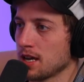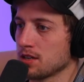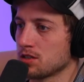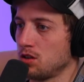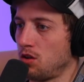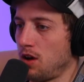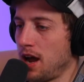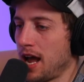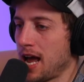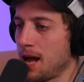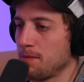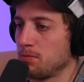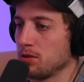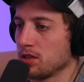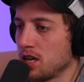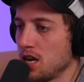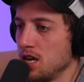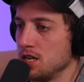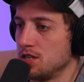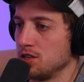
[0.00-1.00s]
Yeah, so
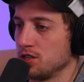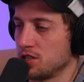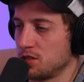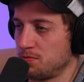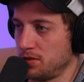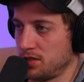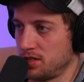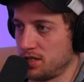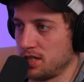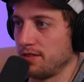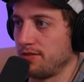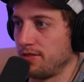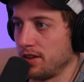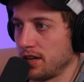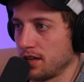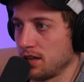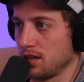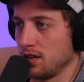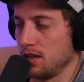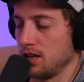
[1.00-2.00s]
application
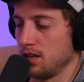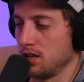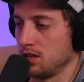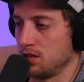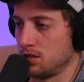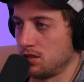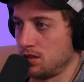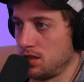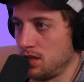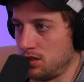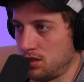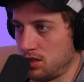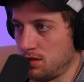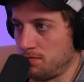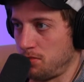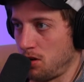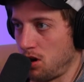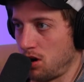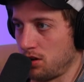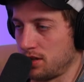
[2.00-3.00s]
specific is
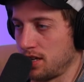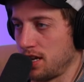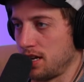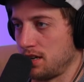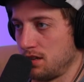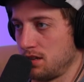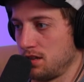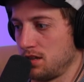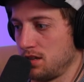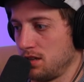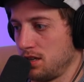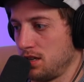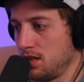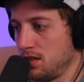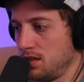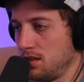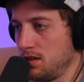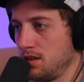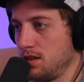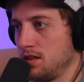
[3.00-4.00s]
the part that
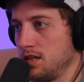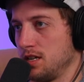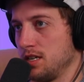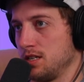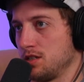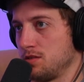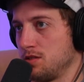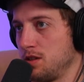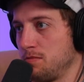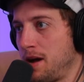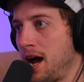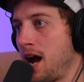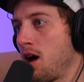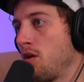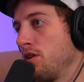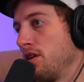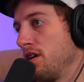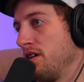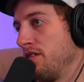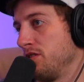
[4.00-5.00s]
is the
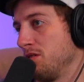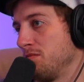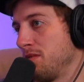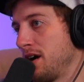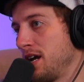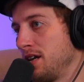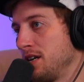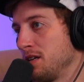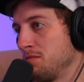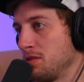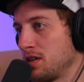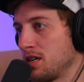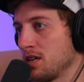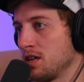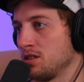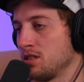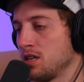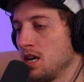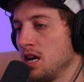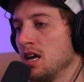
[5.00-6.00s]
power of the mining,
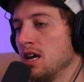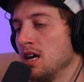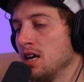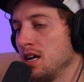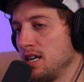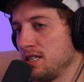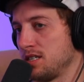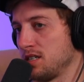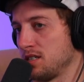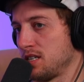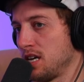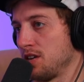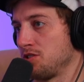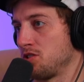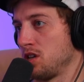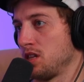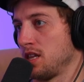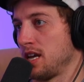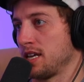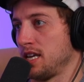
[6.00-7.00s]
because it's
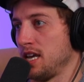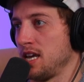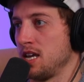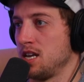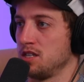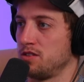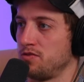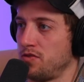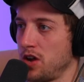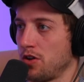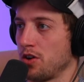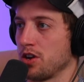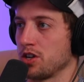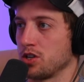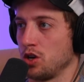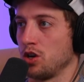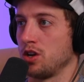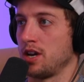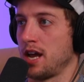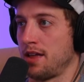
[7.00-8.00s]
essentially like, it is very
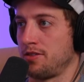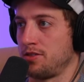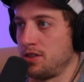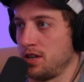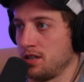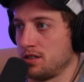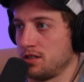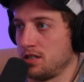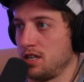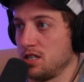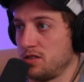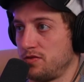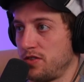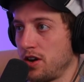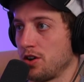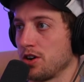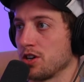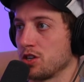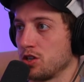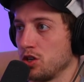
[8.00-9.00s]
good at this. It is
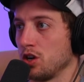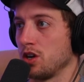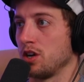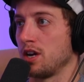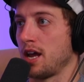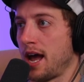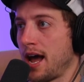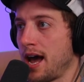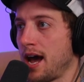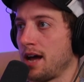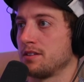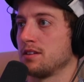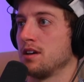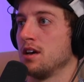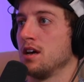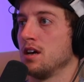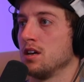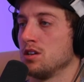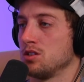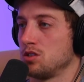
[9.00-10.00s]
very good at
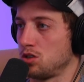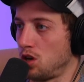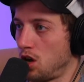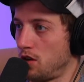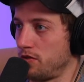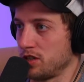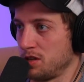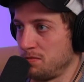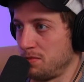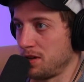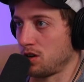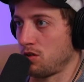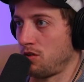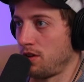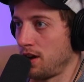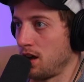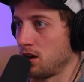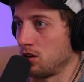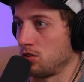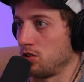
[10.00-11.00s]
solving the
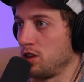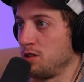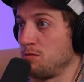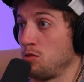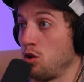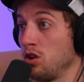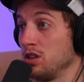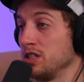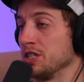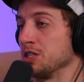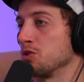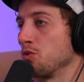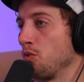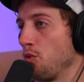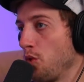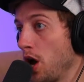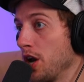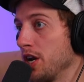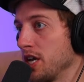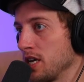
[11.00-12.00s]
Bitcoin algorithm, or at least
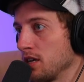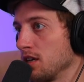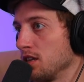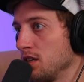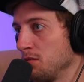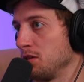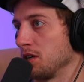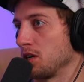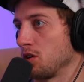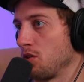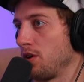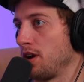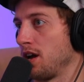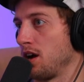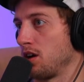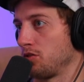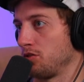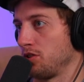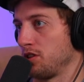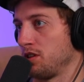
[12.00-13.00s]
running the Bitcoin
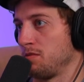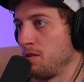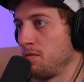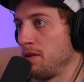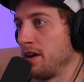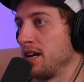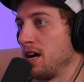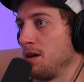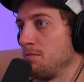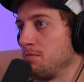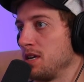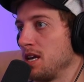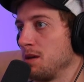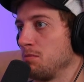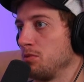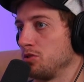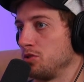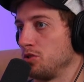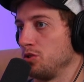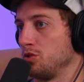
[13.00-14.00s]
algorithm. It might not be
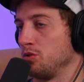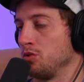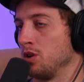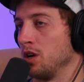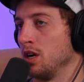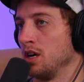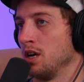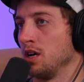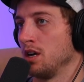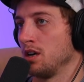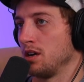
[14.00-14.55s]
able to